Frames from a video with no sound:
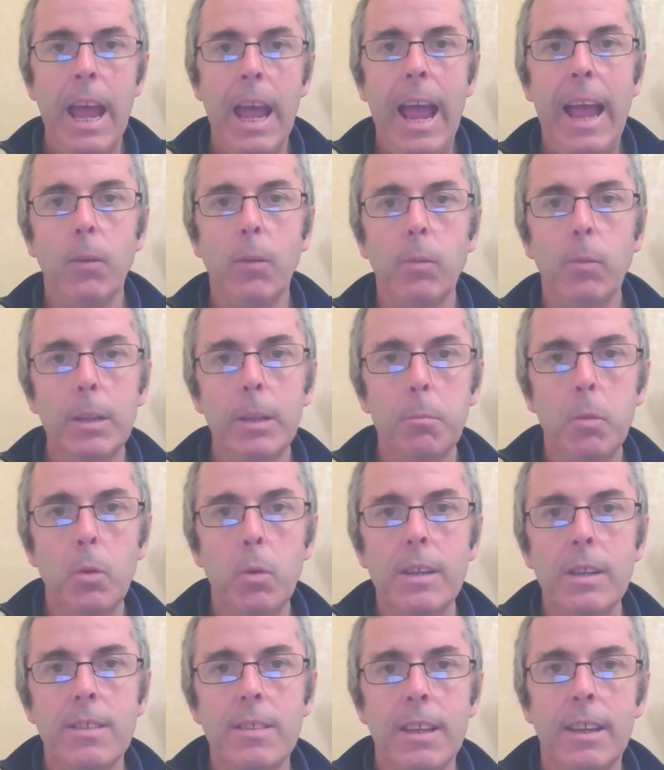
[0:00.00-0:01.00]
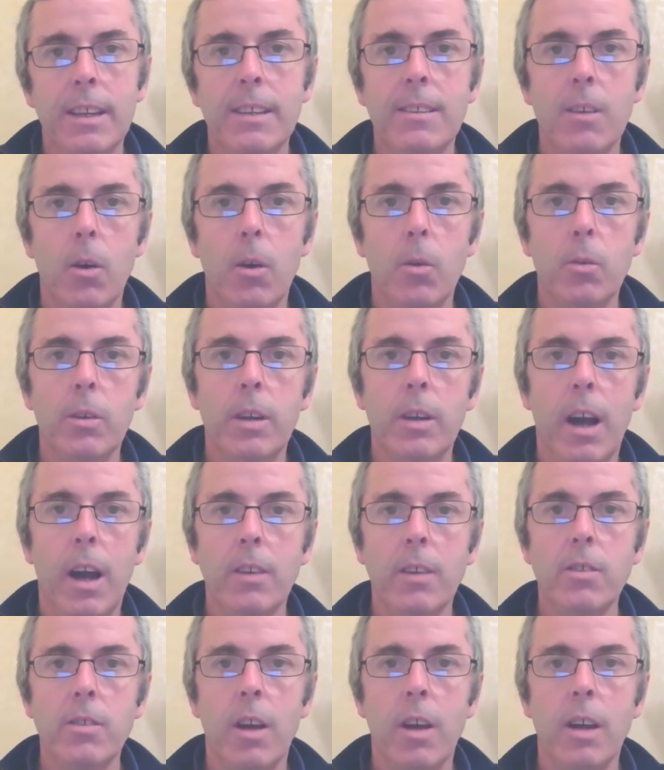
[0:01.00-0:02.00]
And when the moon is in its own
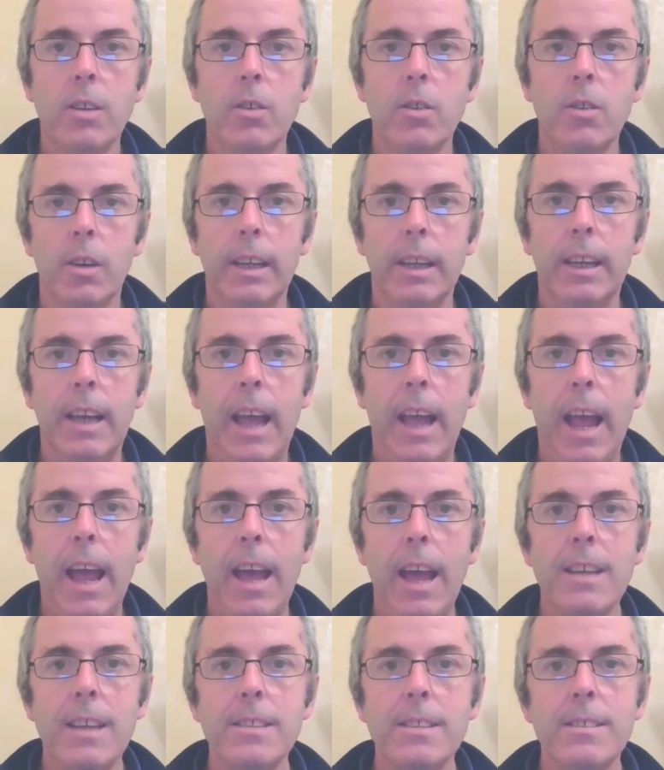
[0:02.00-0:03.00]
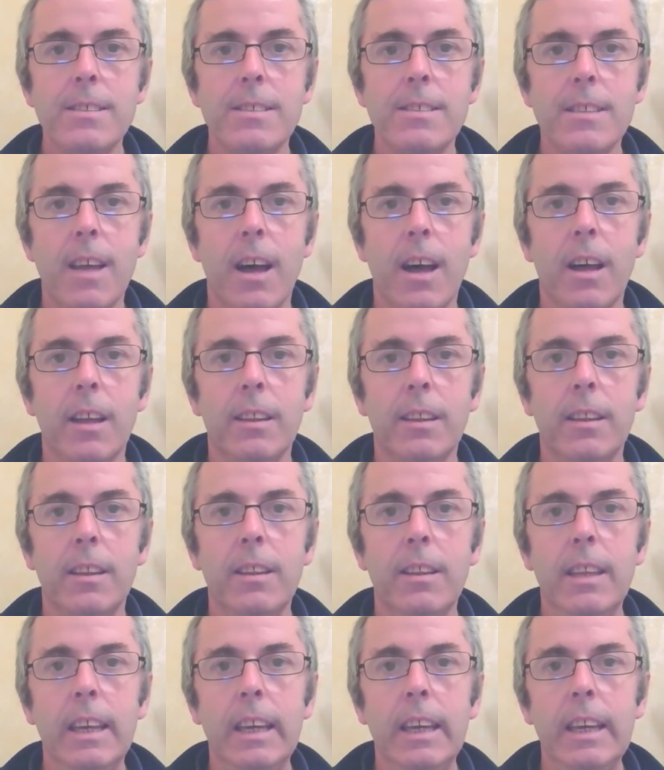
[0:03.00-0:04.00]
nakshatra, it has uh,
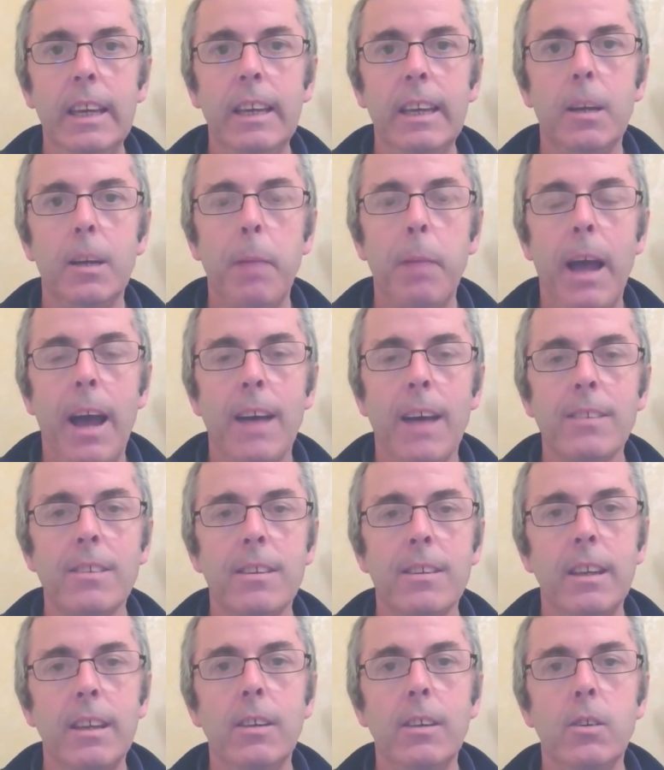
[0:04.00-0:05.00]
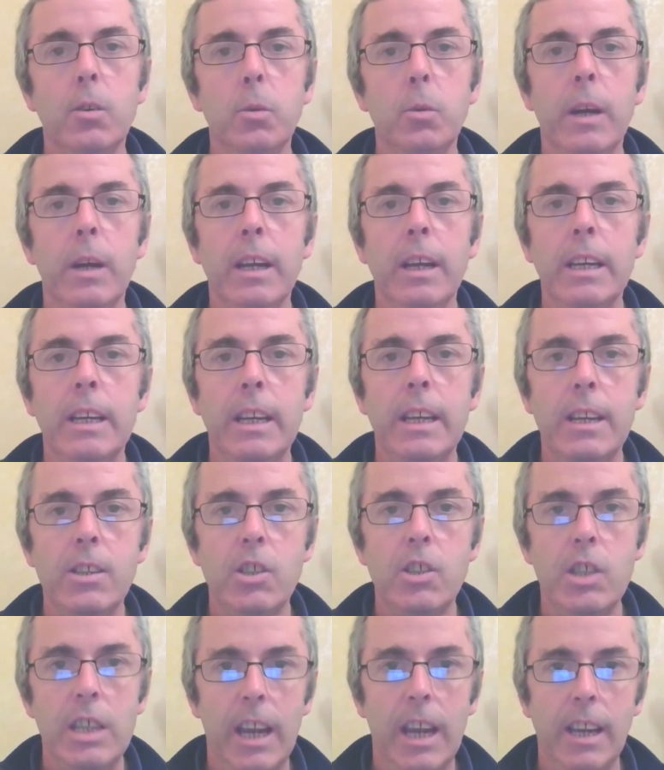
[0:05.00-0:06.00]
the capacity to
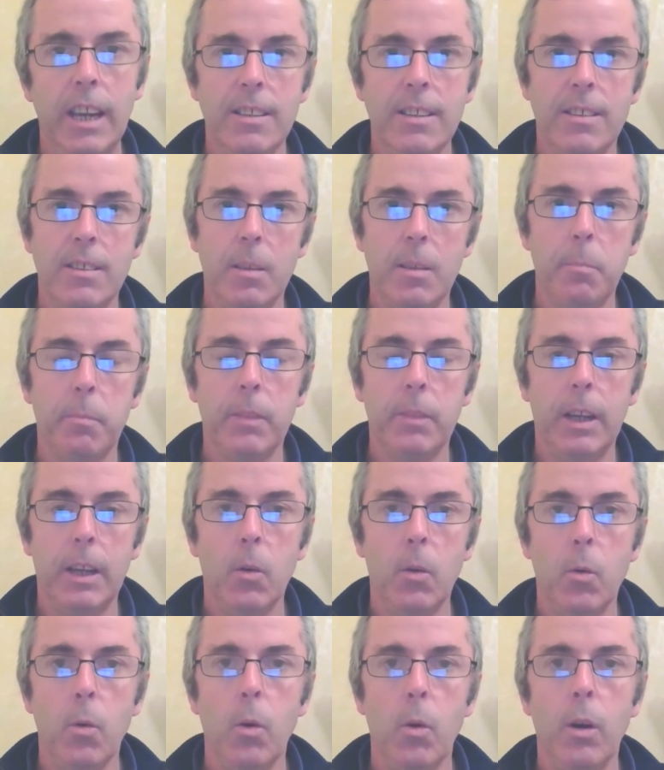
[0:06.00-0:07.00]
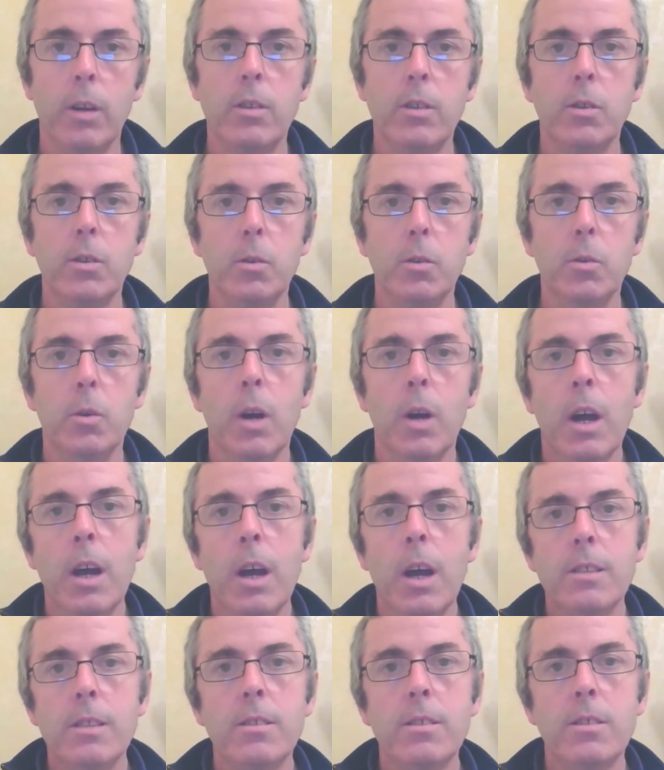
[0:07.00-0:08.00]
initiate something or to
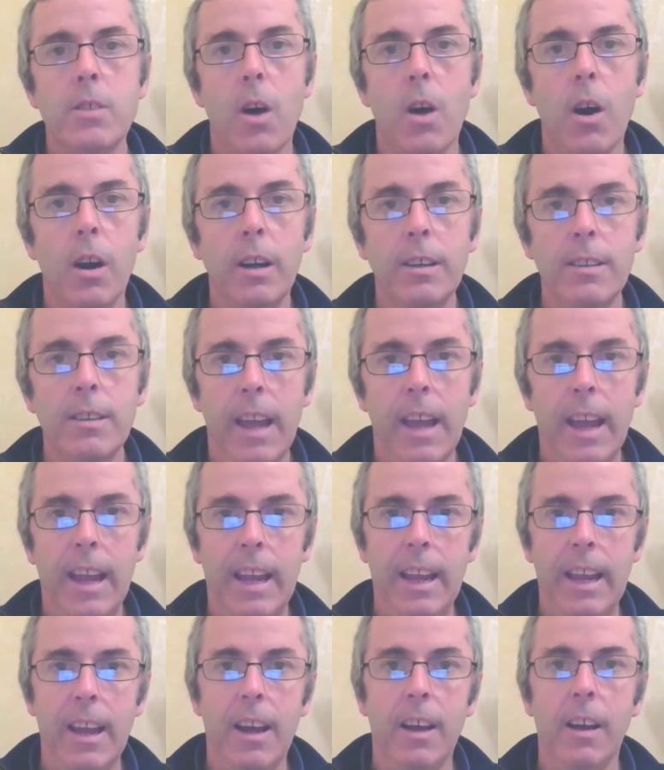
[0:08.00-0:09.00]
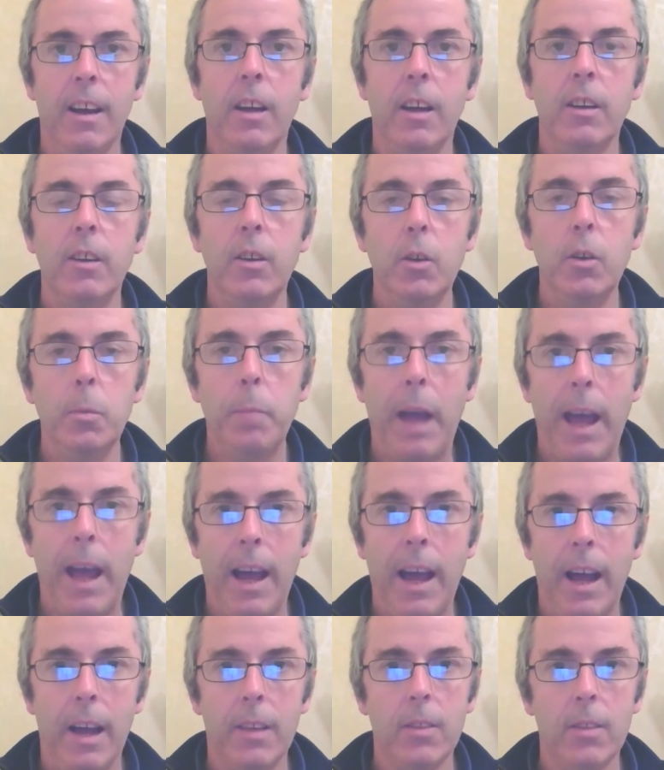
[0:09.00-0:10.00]
start a, uh, a new
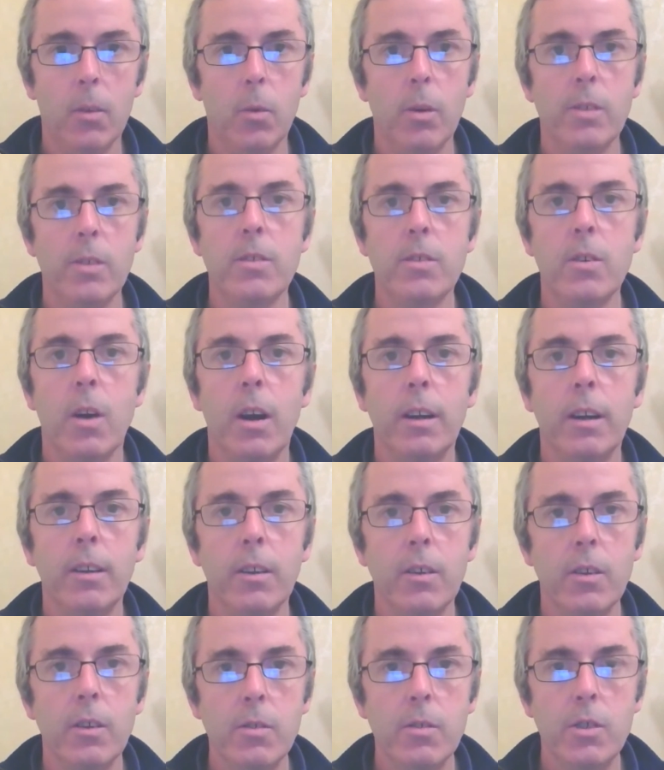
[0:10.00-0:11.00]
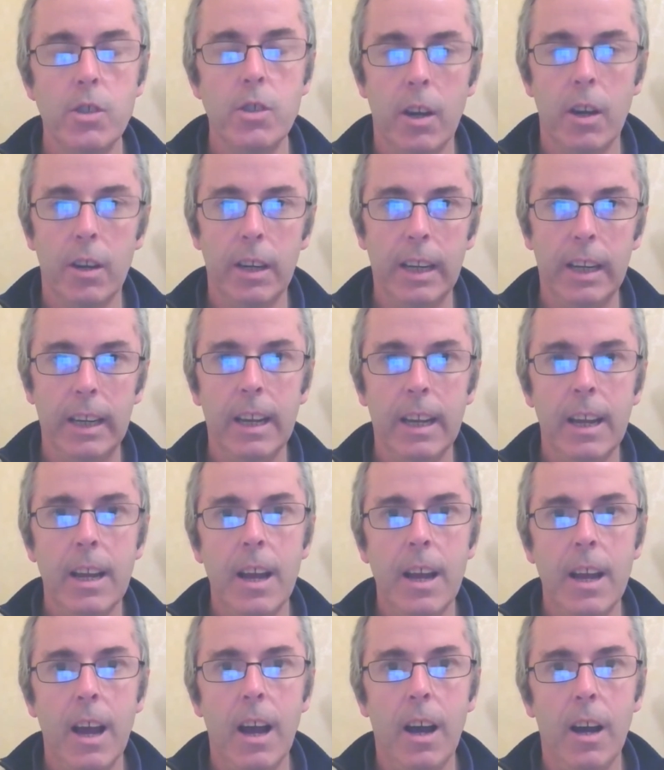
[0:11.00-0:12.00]
path or start a new journey,
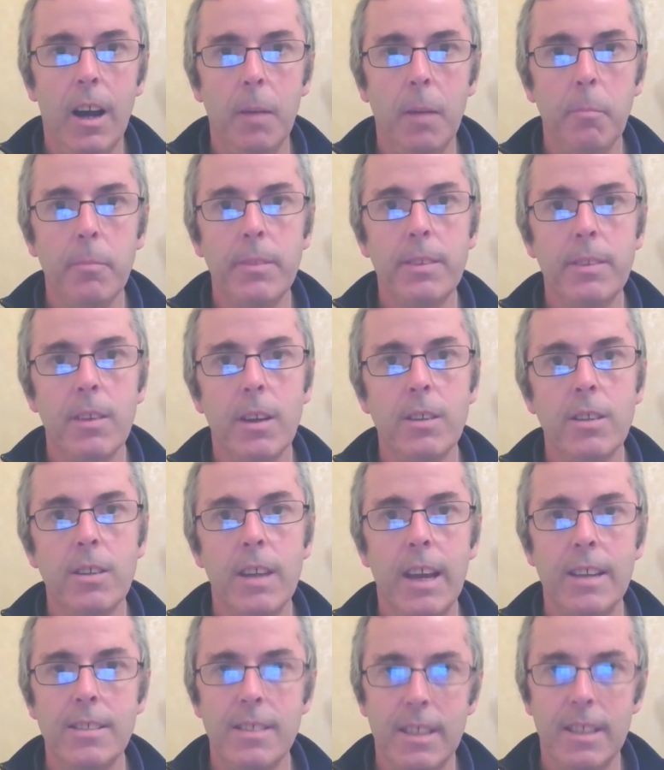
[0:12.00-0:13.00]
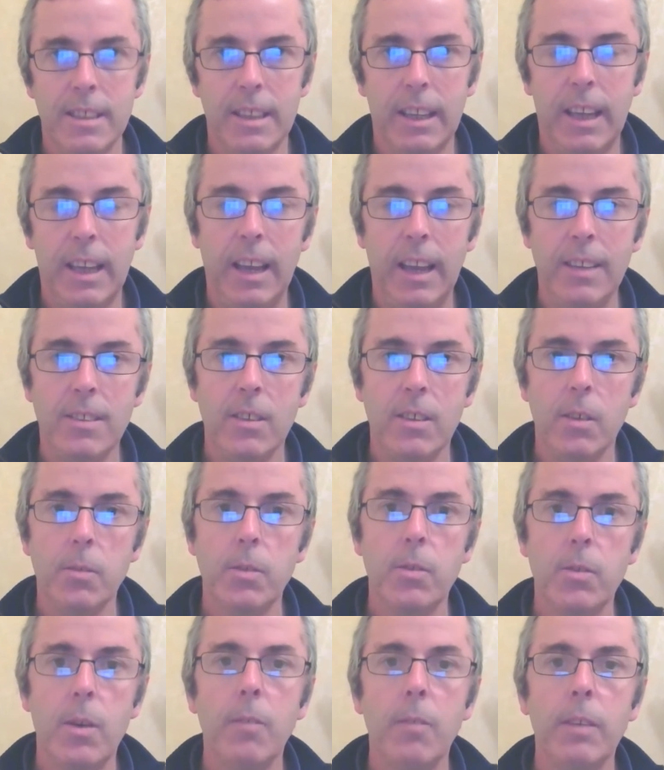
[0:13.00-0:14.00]
um, such as in the case of
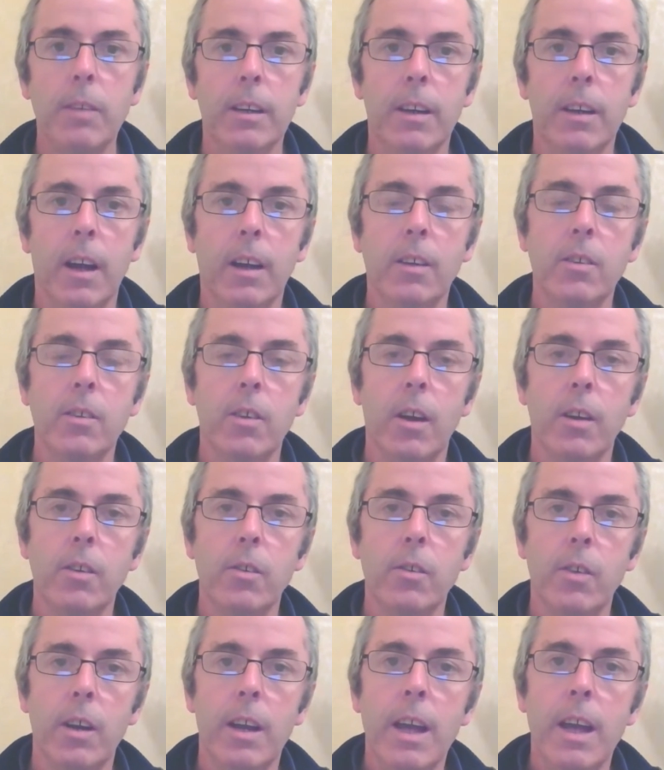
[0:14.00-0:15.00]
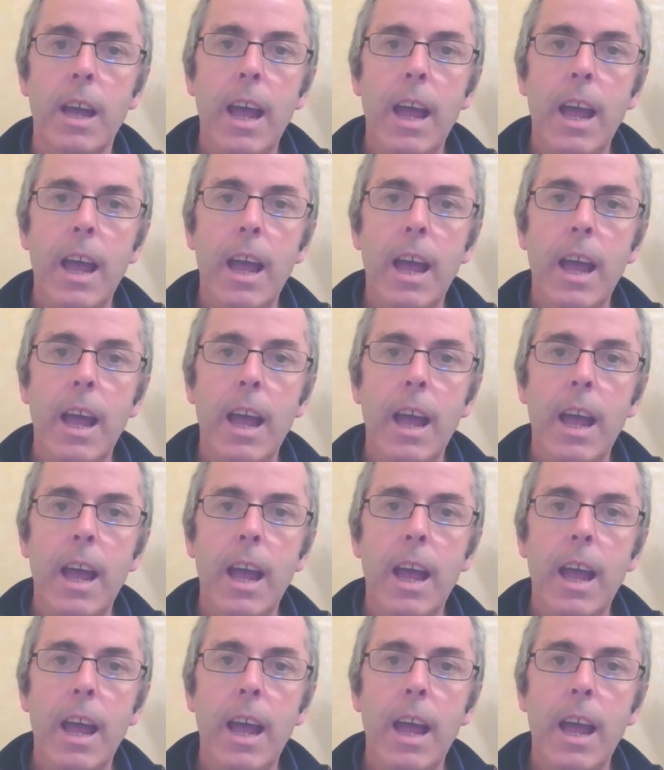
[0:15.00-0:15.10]
Shravana Nakshatra.